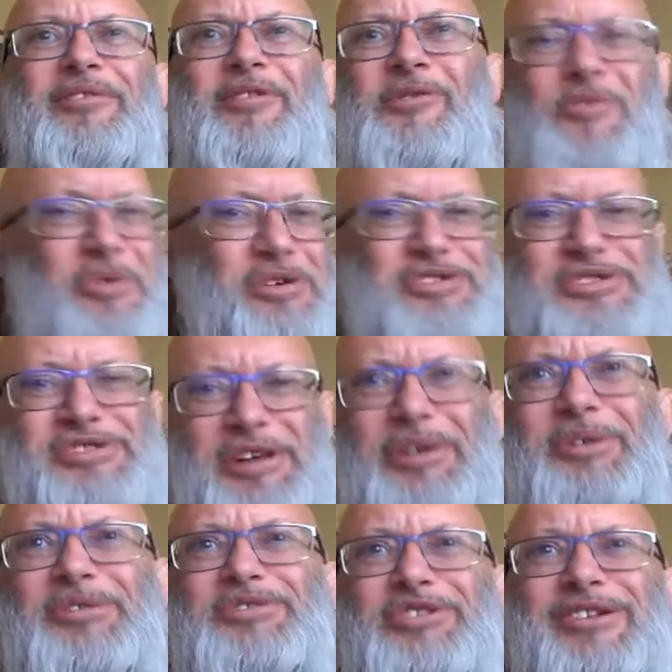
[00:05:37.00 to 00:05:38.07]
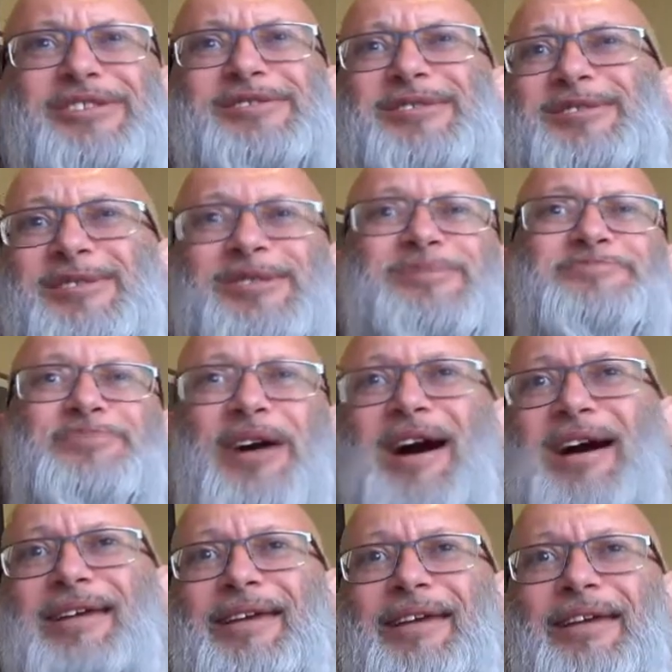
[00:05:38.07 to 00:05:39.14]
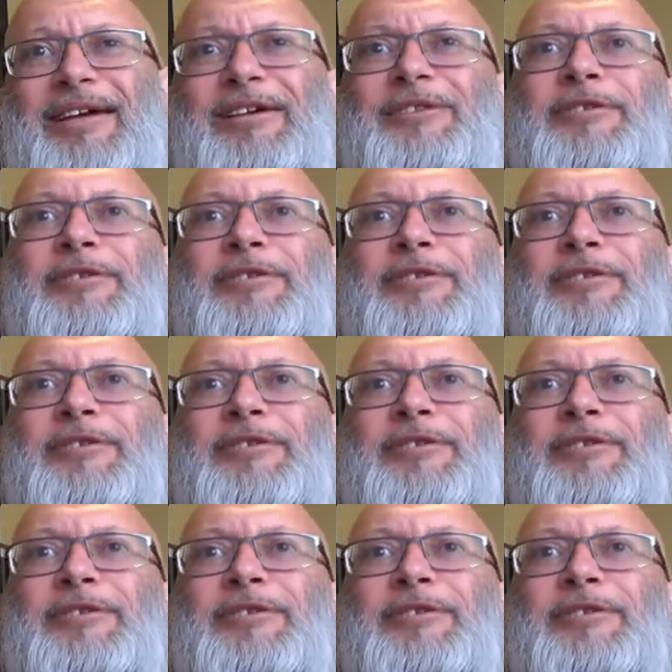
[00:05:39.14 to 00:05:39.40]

Who would steal Jesus' body?